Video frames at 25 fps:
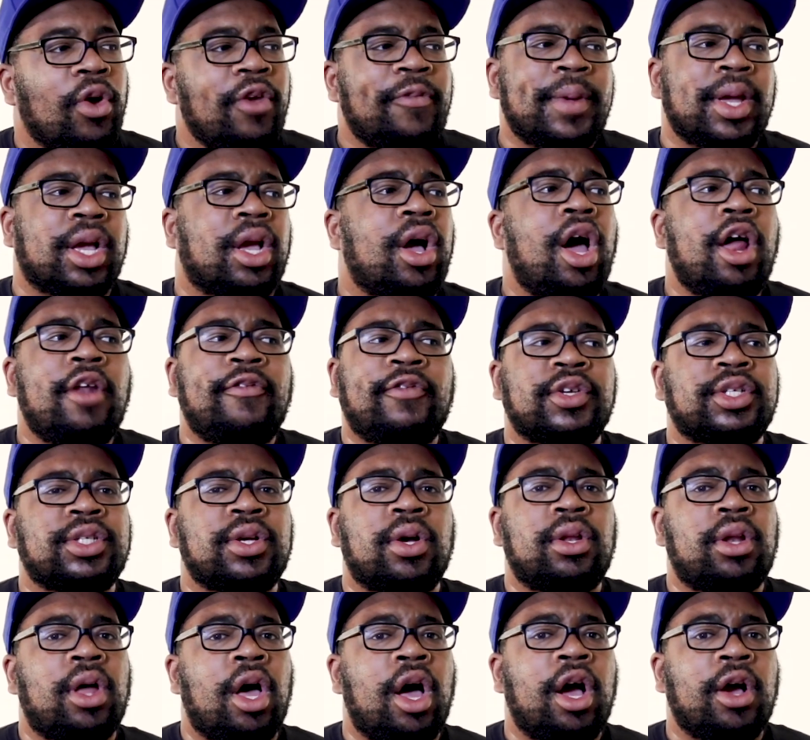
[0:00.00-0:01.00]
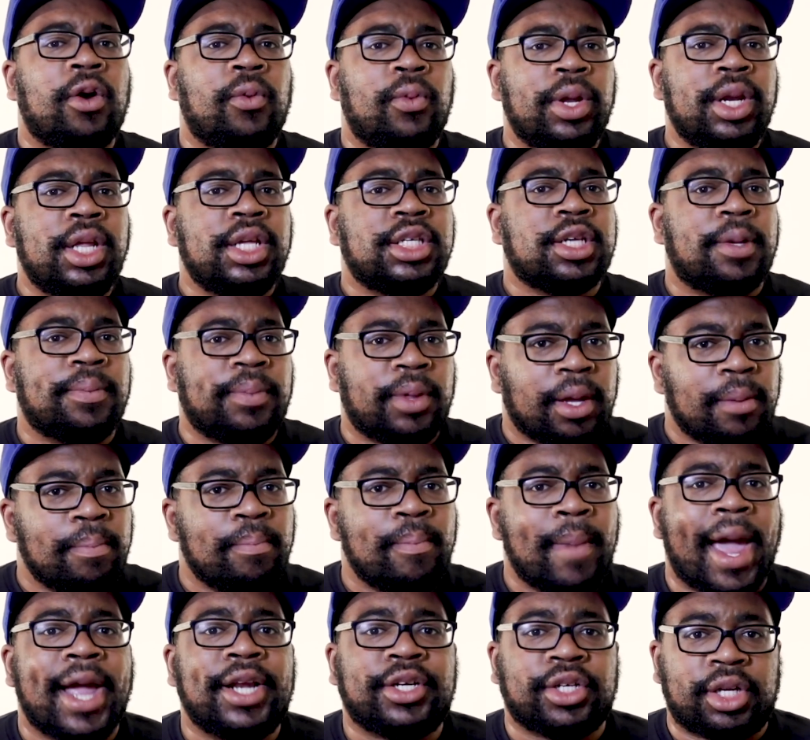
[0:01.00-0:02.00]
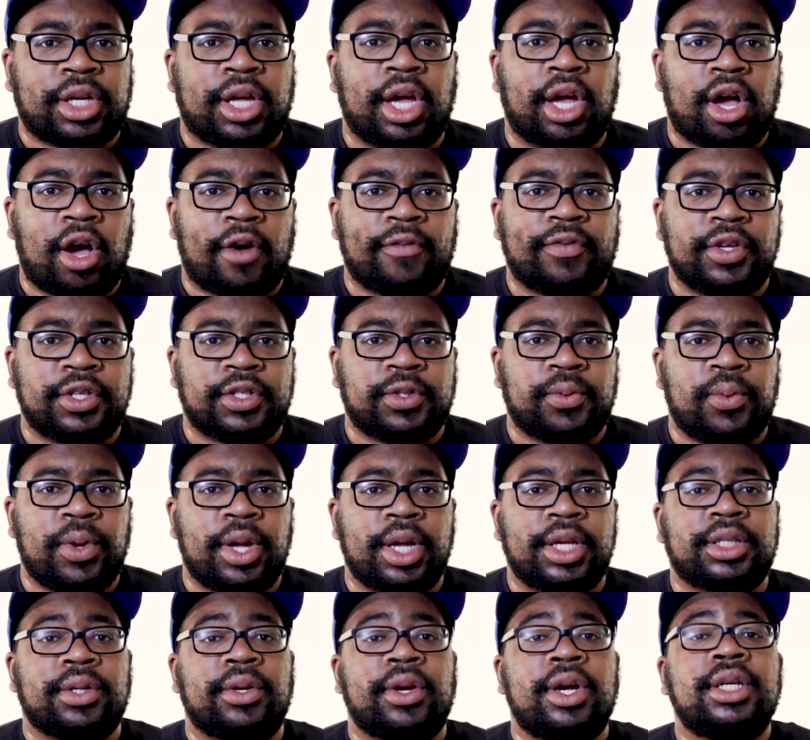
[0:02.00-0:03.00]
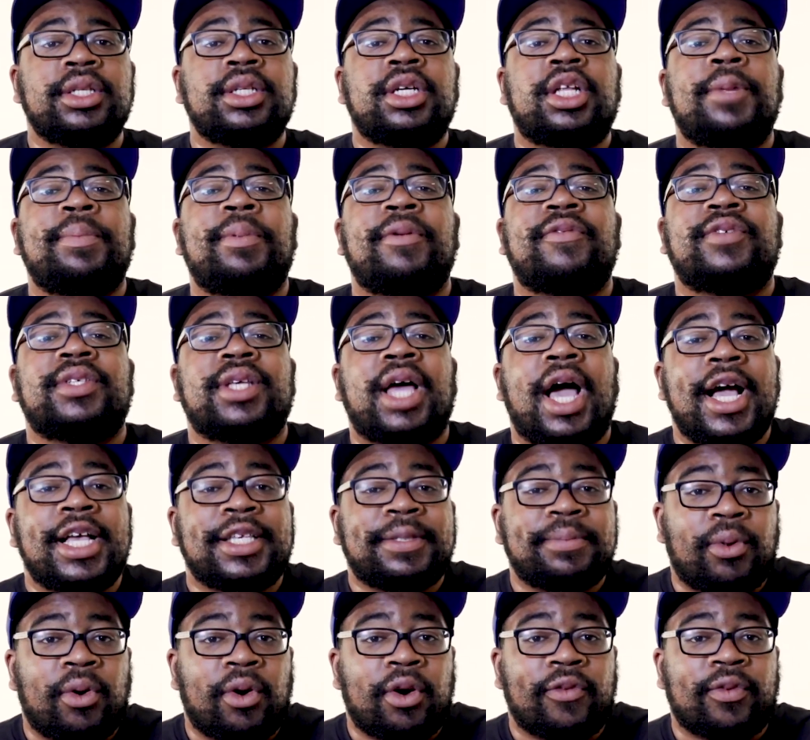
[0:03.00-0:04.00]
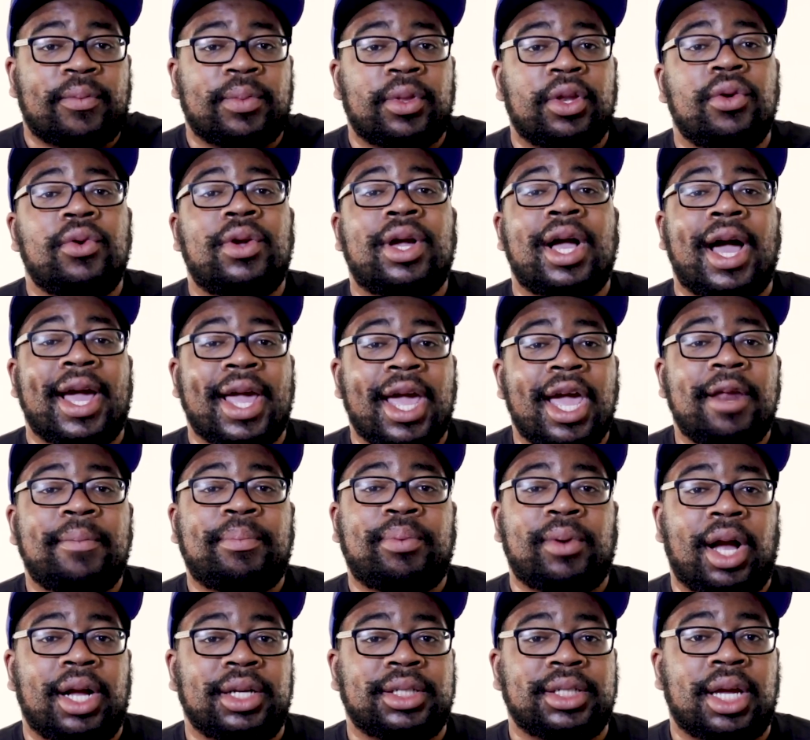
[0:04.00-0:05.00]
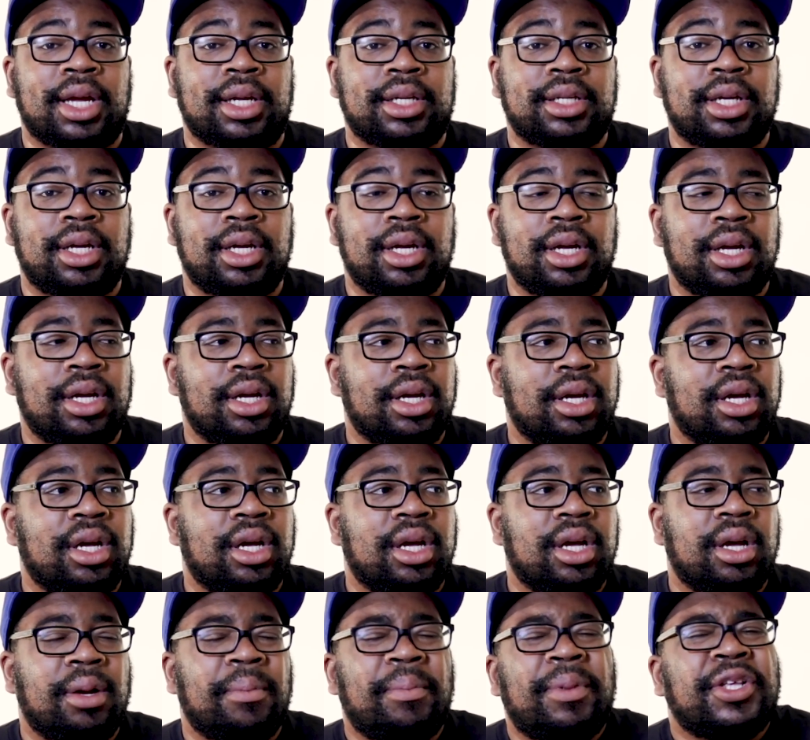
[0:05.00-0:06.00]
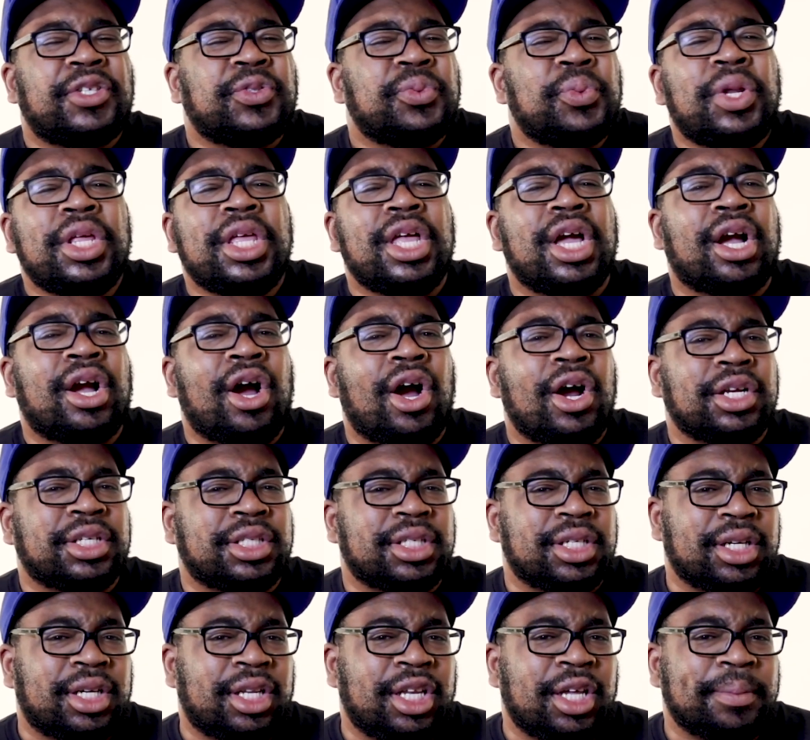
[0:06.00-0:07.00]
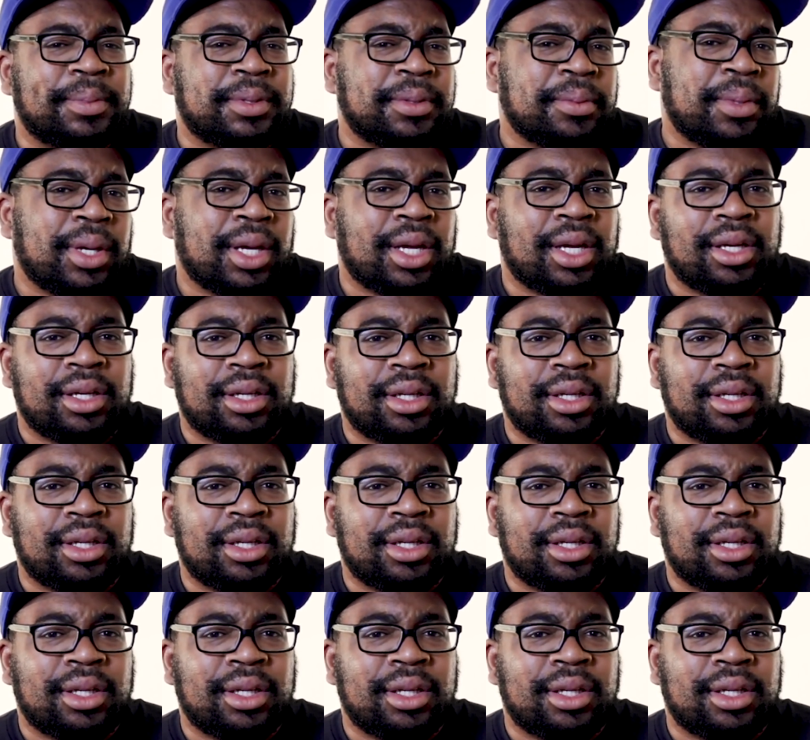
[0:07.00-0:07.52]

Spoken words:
We've been gone for so long, we need something major to kick off this week. So here's a clip of Sizemore from the new Cayenne project. But it's really a Karsten clip to me.